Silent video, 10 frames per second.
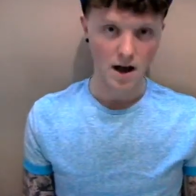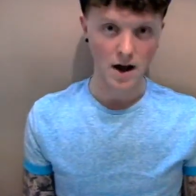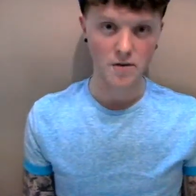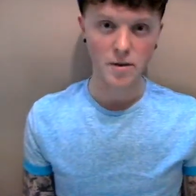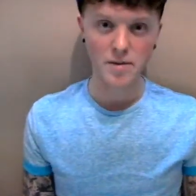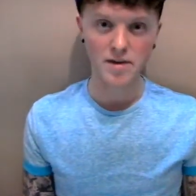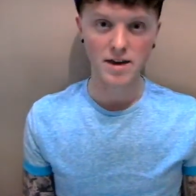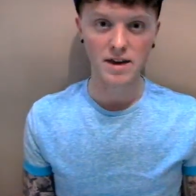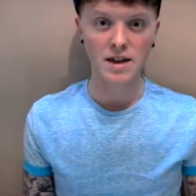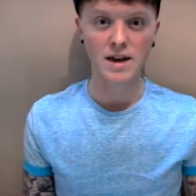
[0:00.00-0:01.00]
I remember
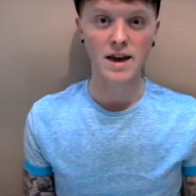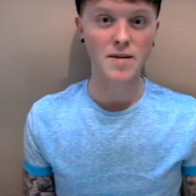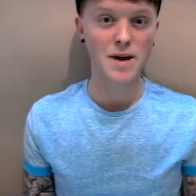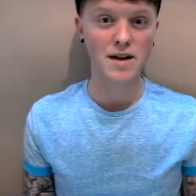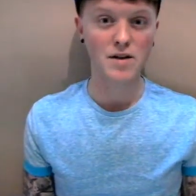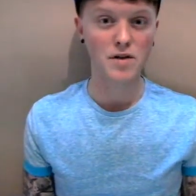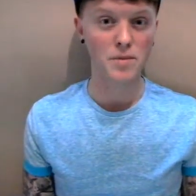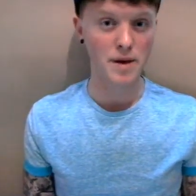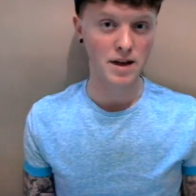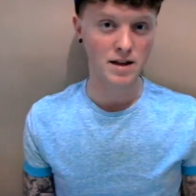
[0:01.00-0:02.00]
seeing a gay man on the
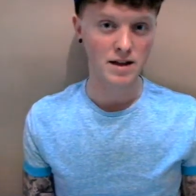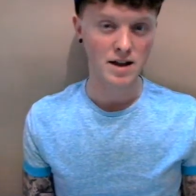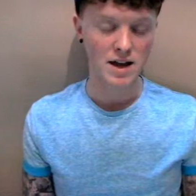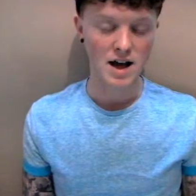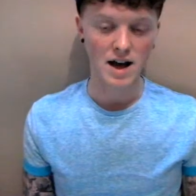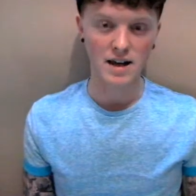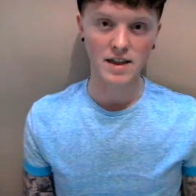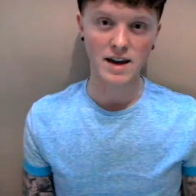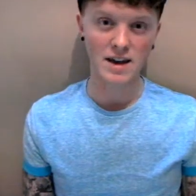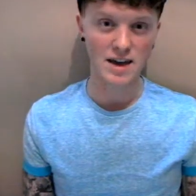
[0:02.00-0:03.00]
bill, and
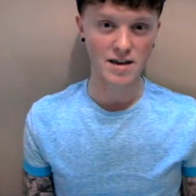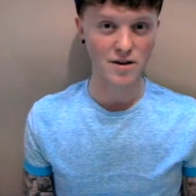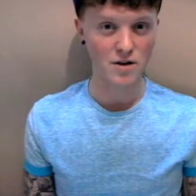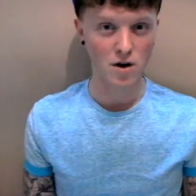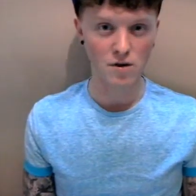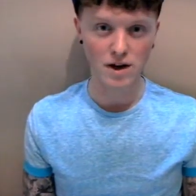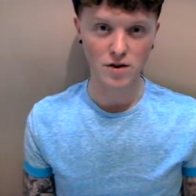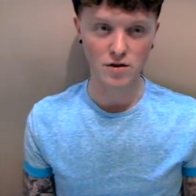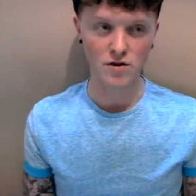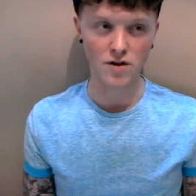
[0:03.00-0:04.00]
then a kiss on
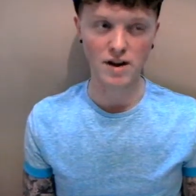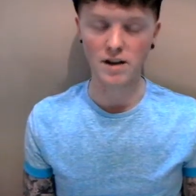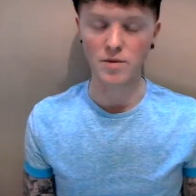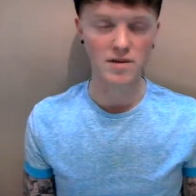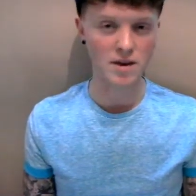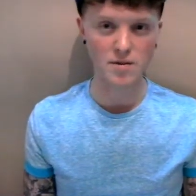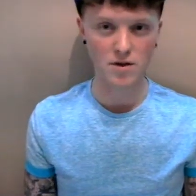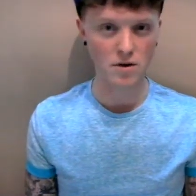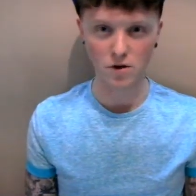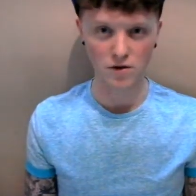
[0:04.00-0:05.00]
Coronation Street, and it was deemed
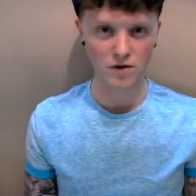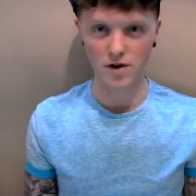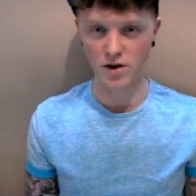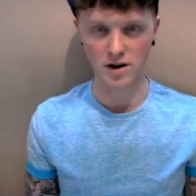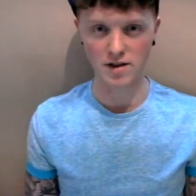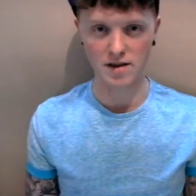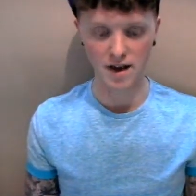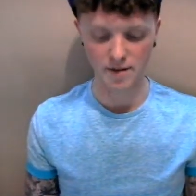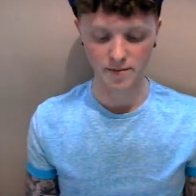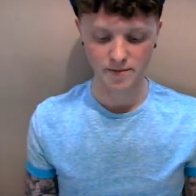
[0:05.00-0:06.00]
so controversial at the
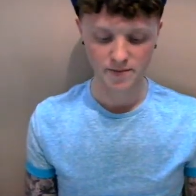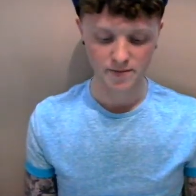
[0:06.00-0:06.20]
time.